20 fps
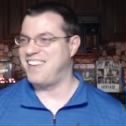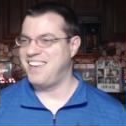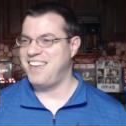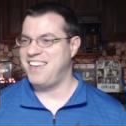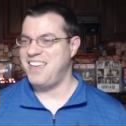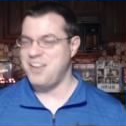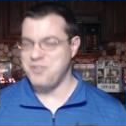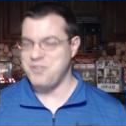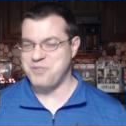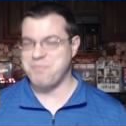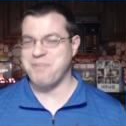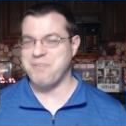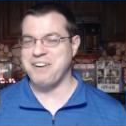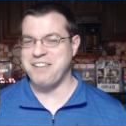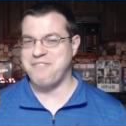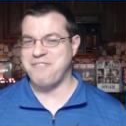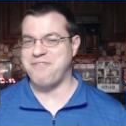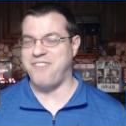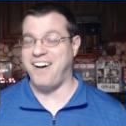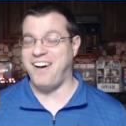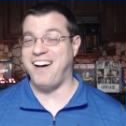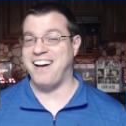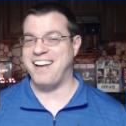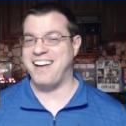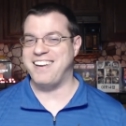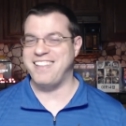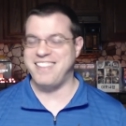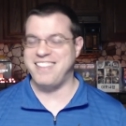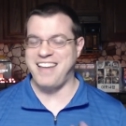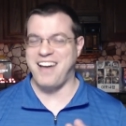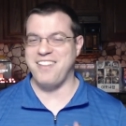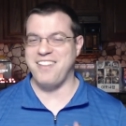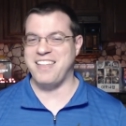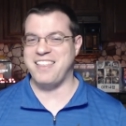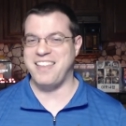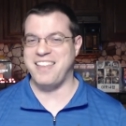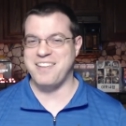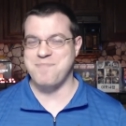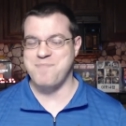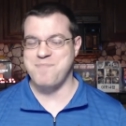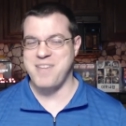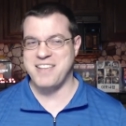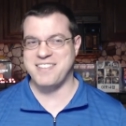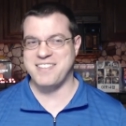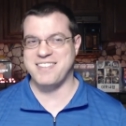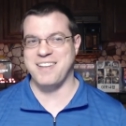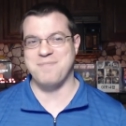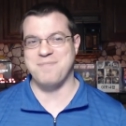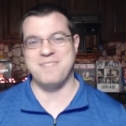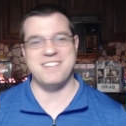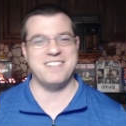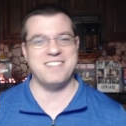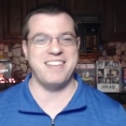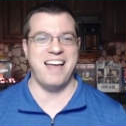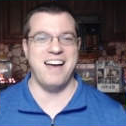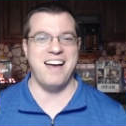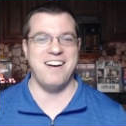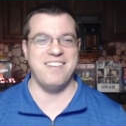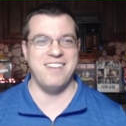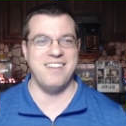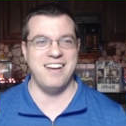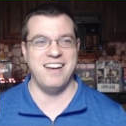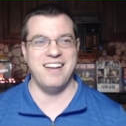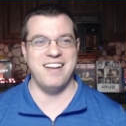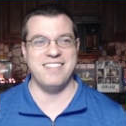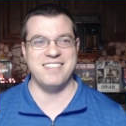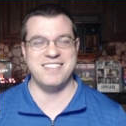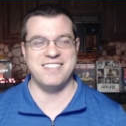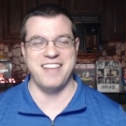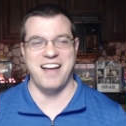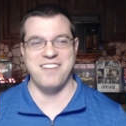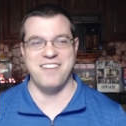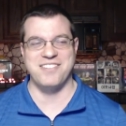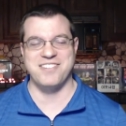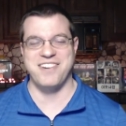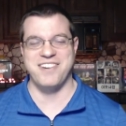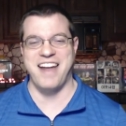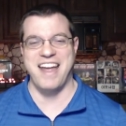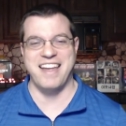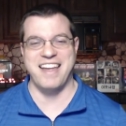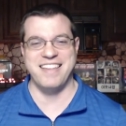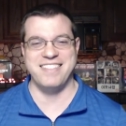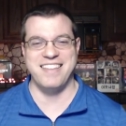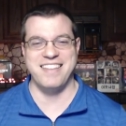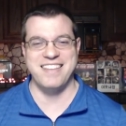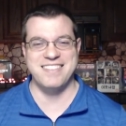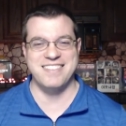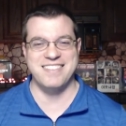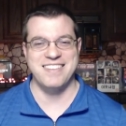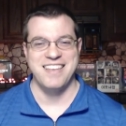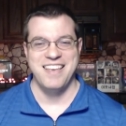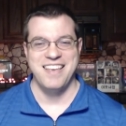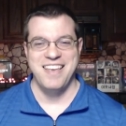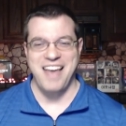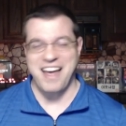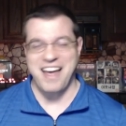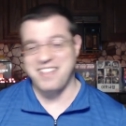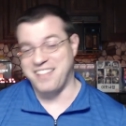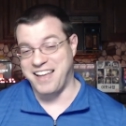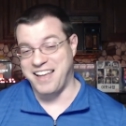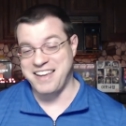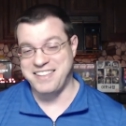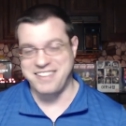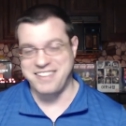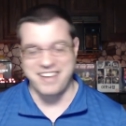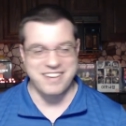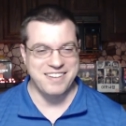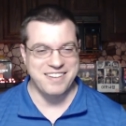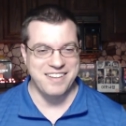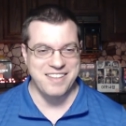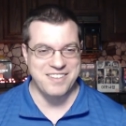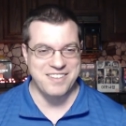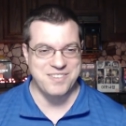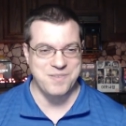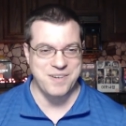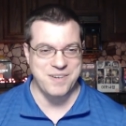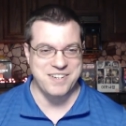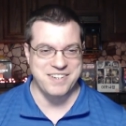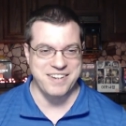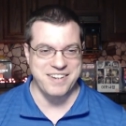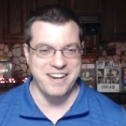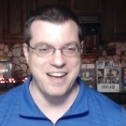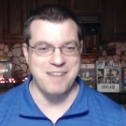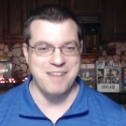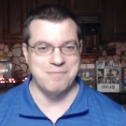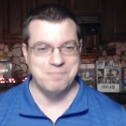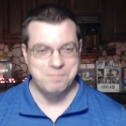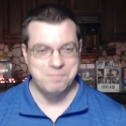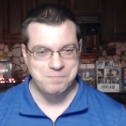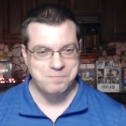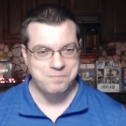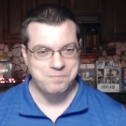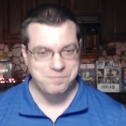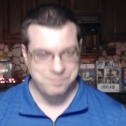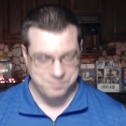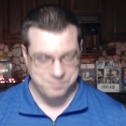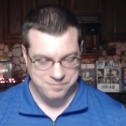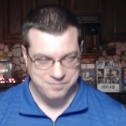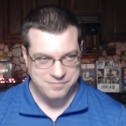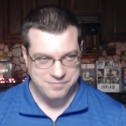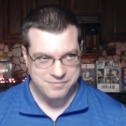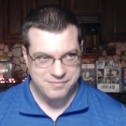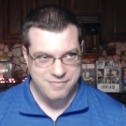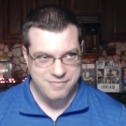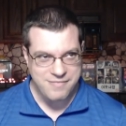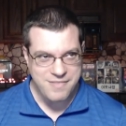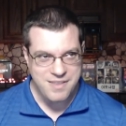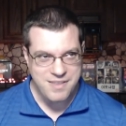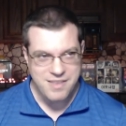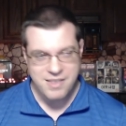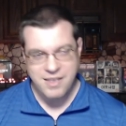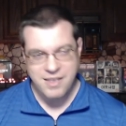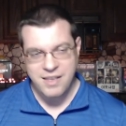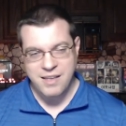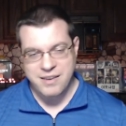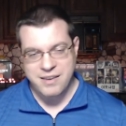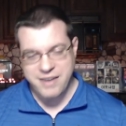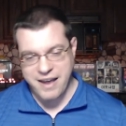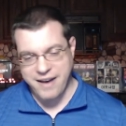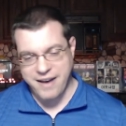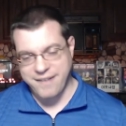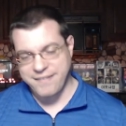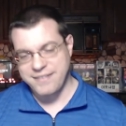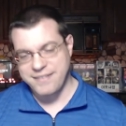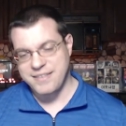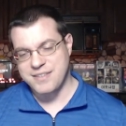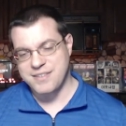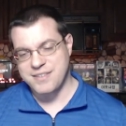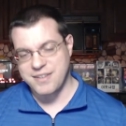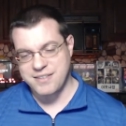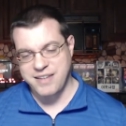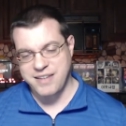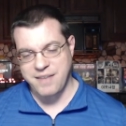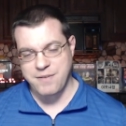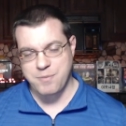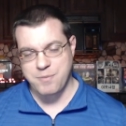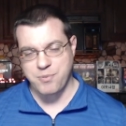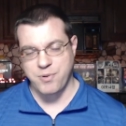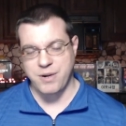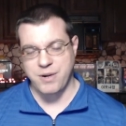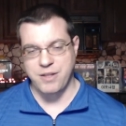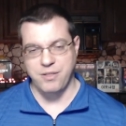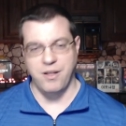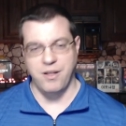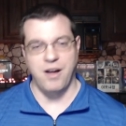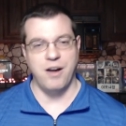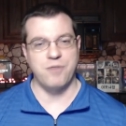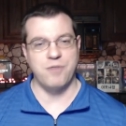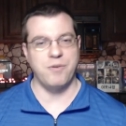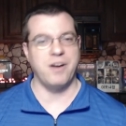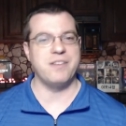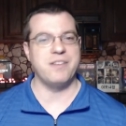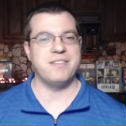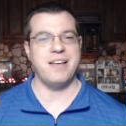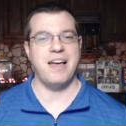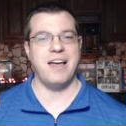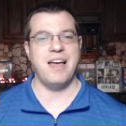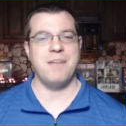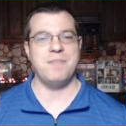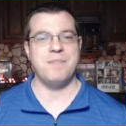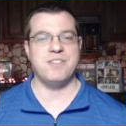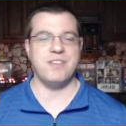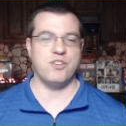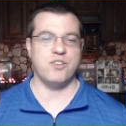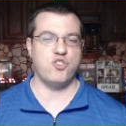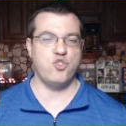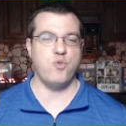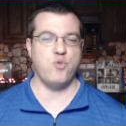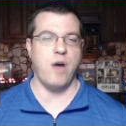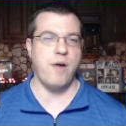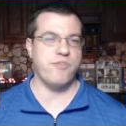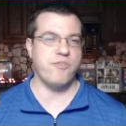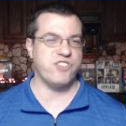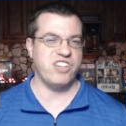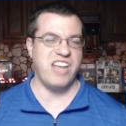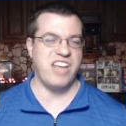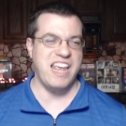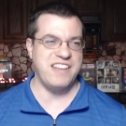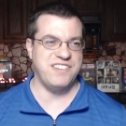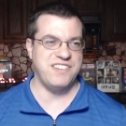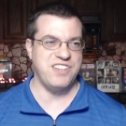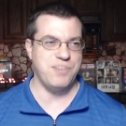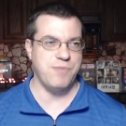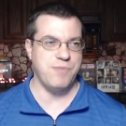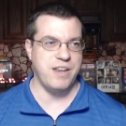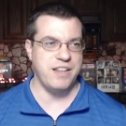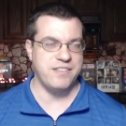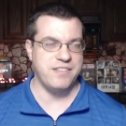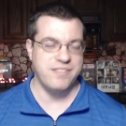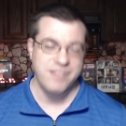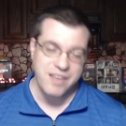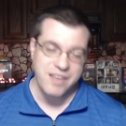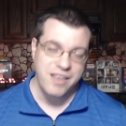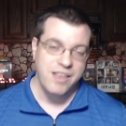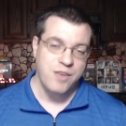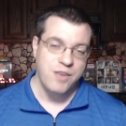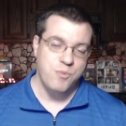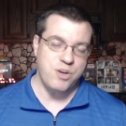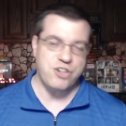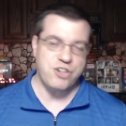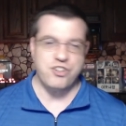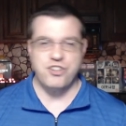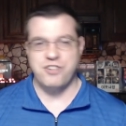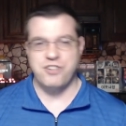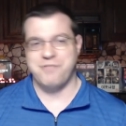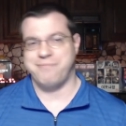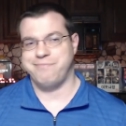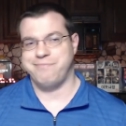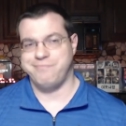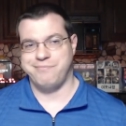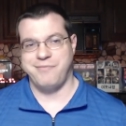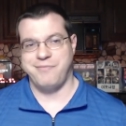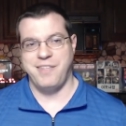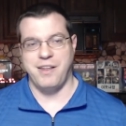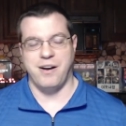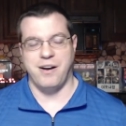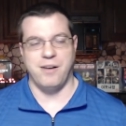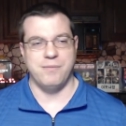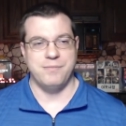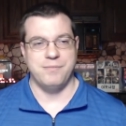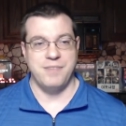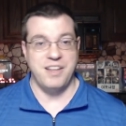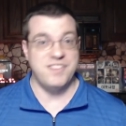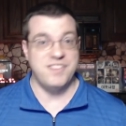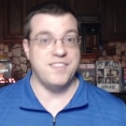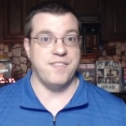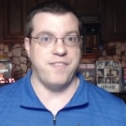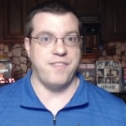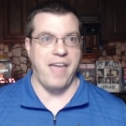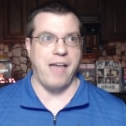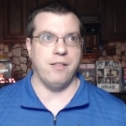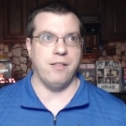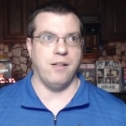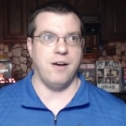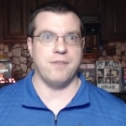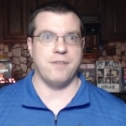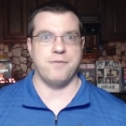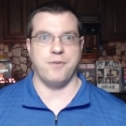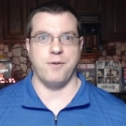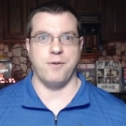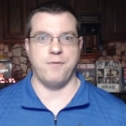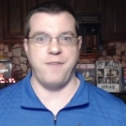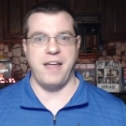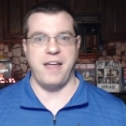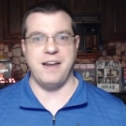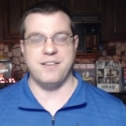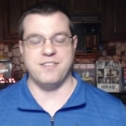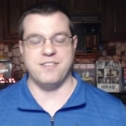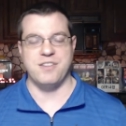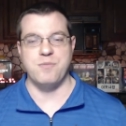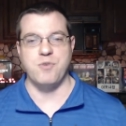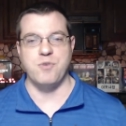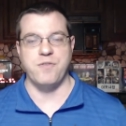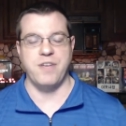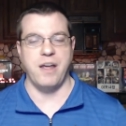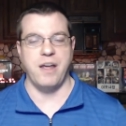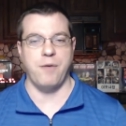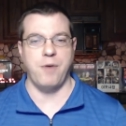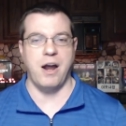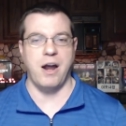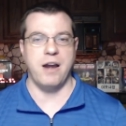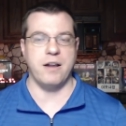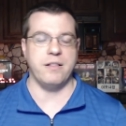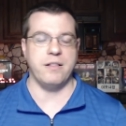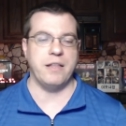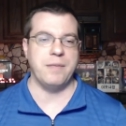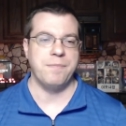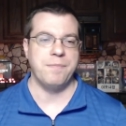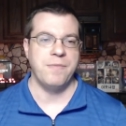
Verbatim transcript: it was pretty fun how they like mixed up the sound uh, the soundtrack in this. I liked it. They switched it up. Now, this does have a pretty long runtime. It's like 2 hours and 18 minutes, which, you know, isn't that long for a fantasy movie, ironically.